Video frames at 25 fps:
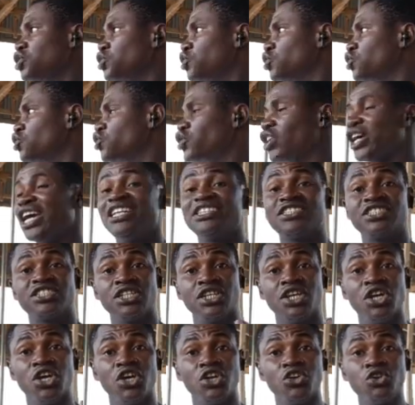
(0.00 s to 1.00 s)

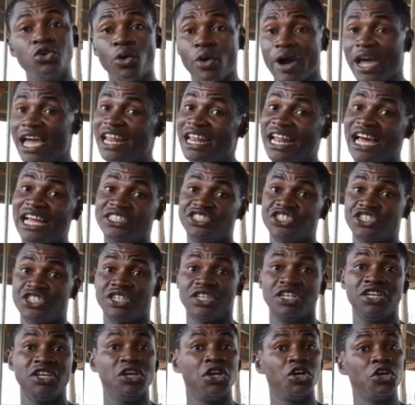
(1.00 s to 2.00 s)
nutrients, no
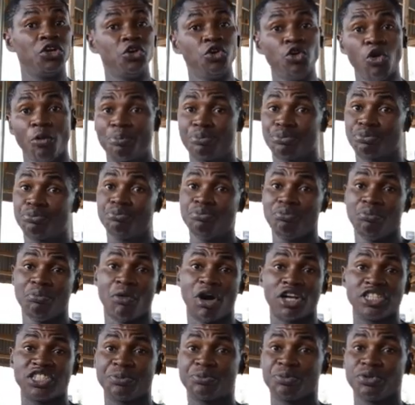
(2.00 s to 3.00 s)
energy, no
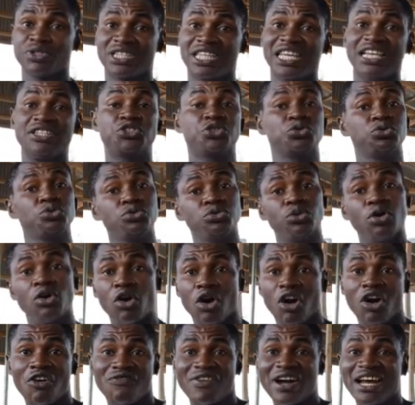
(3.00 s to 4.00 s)
much protein to
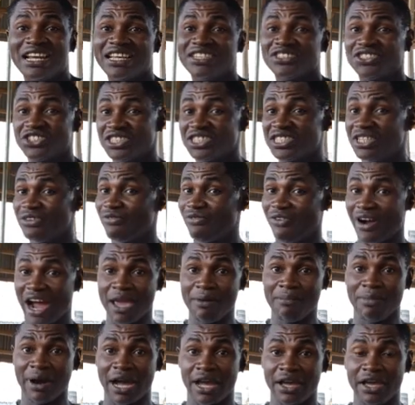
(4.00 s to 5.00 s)
offer them. It's just a
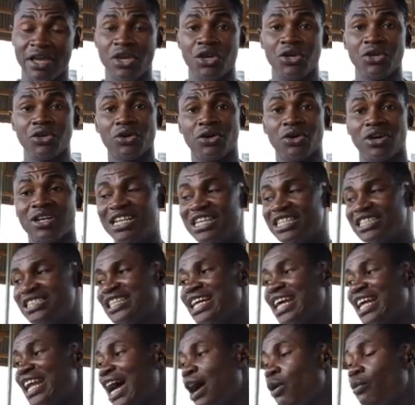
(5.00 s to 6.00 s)
fiber. You
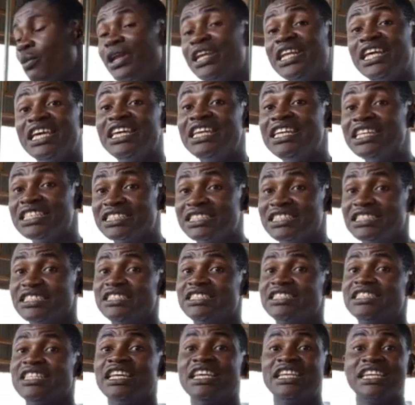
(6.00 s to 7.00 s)
understand? And when they eat
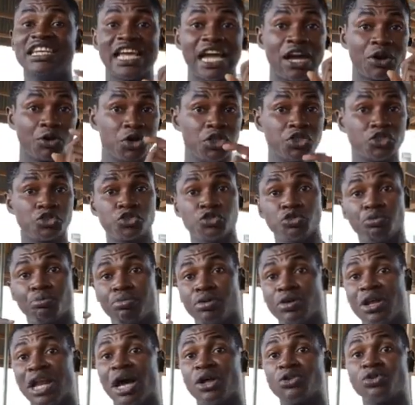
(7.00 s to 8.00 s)
it, they are going to
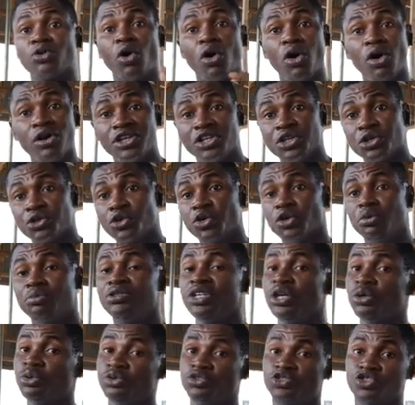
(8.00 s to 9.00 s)
pull out all the rope.
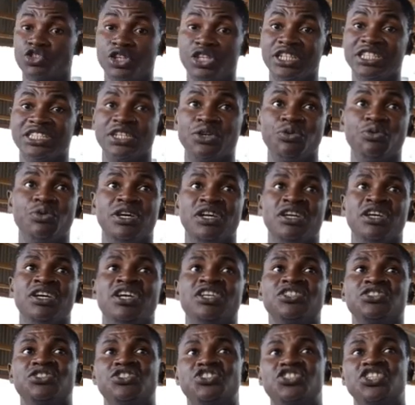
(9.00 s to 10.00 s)
They will throw it away.
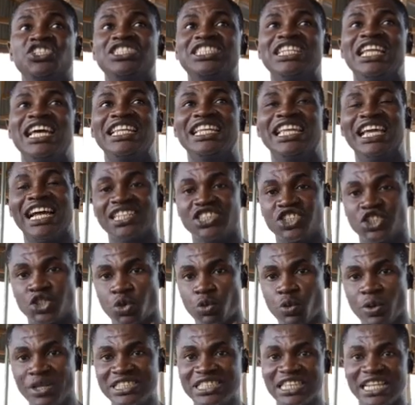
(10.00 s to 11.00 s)
So it's just like they are
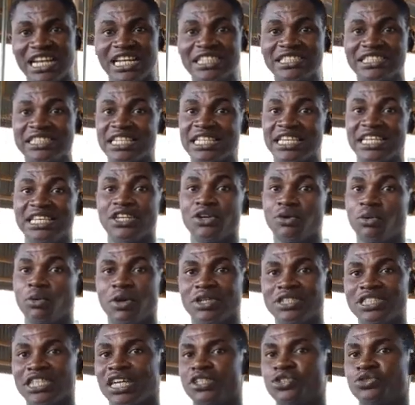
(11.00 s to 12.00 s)
squeezing and taking the
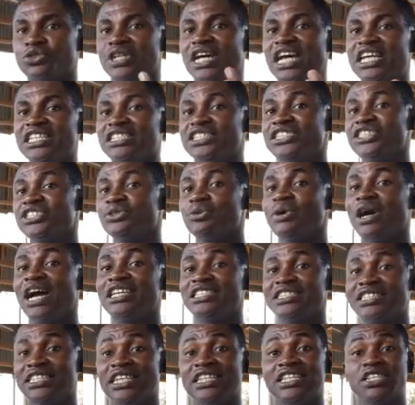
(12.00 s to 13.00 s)
water. So that is the reason why I
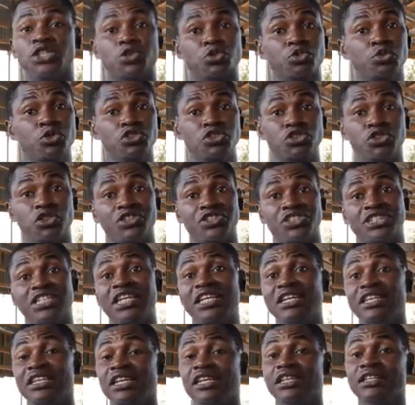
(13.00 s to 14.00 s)
said it won't
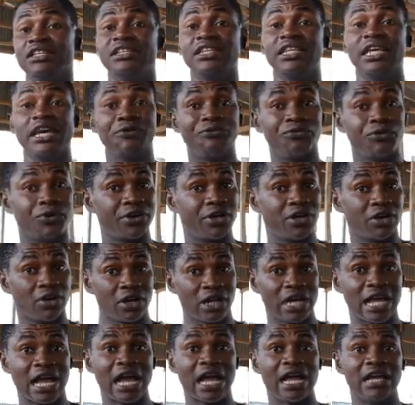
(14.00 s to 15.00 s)
sustain them for a
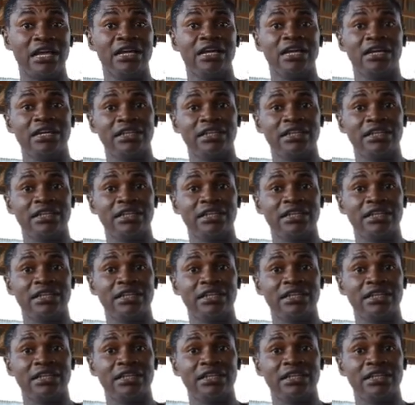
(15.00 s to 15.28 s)
longer